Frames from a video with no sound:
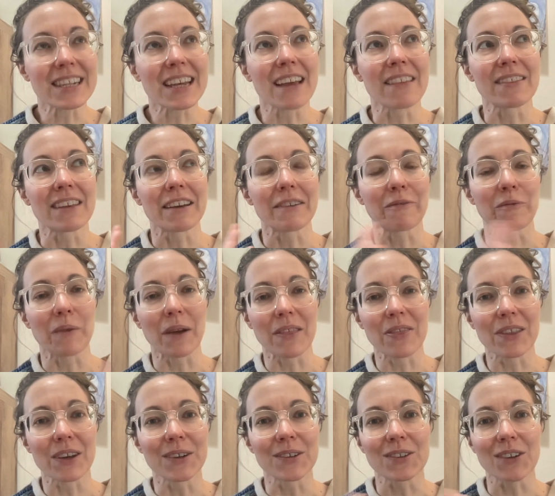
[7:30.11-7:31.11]
and then when
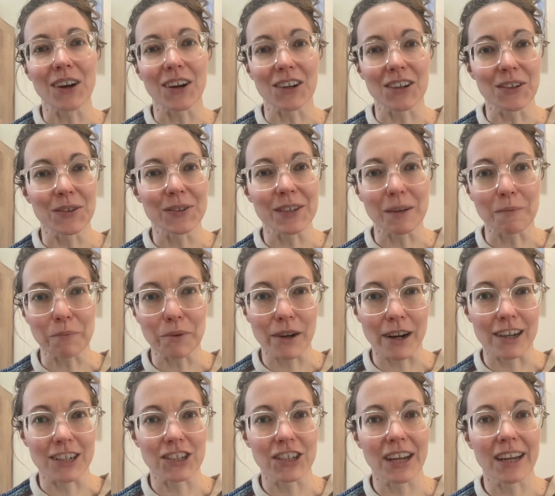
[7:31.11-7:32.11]
those are used in
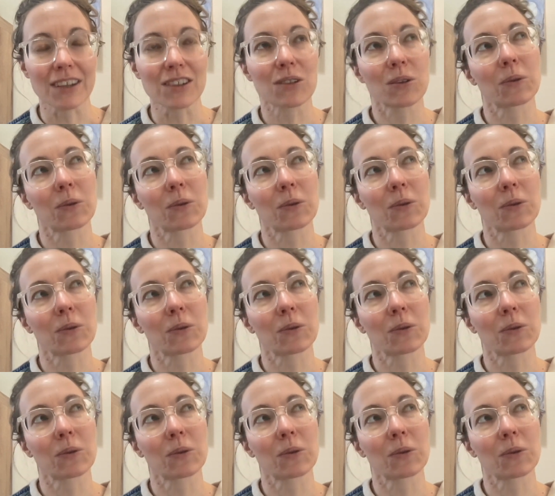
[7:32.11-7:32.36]
projects,